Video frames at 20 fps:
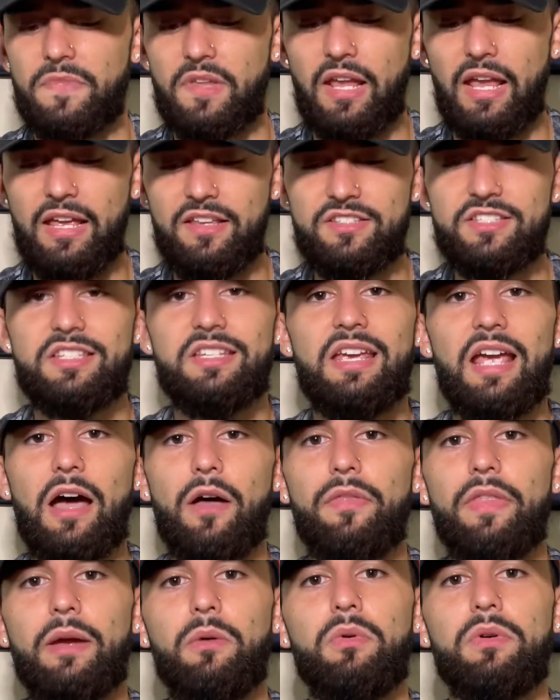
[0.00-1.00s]
and see how
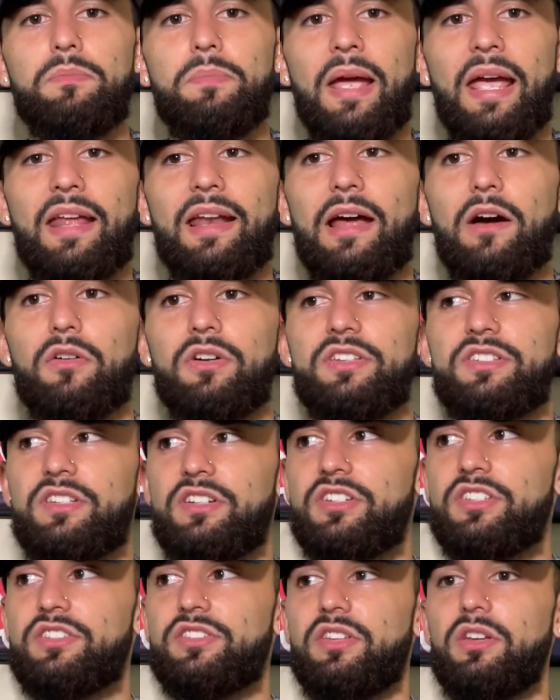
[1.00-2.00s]
they would pan out, because
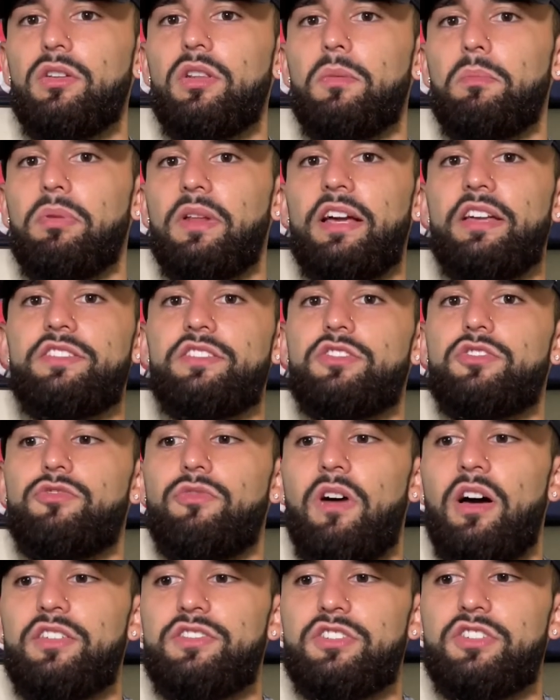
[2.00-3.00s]
there's still a Blazers
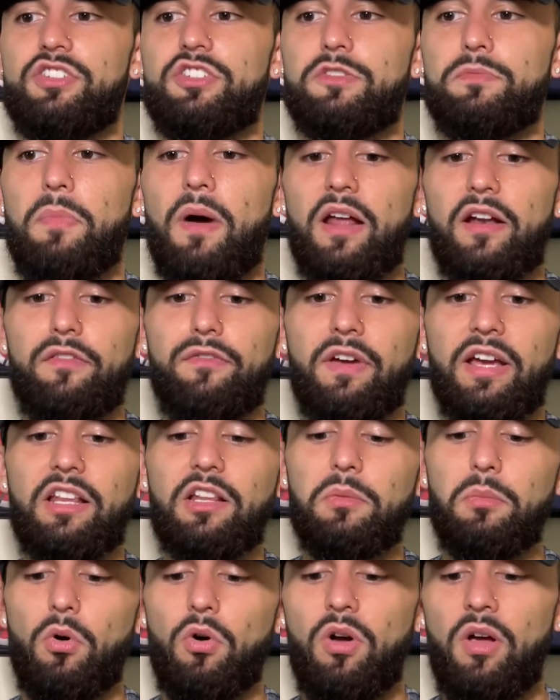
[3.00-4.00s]
roster spot
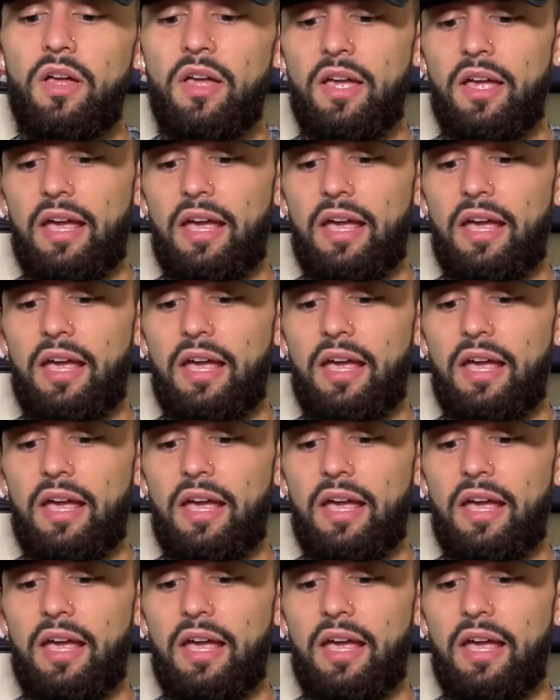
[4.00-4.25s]
available.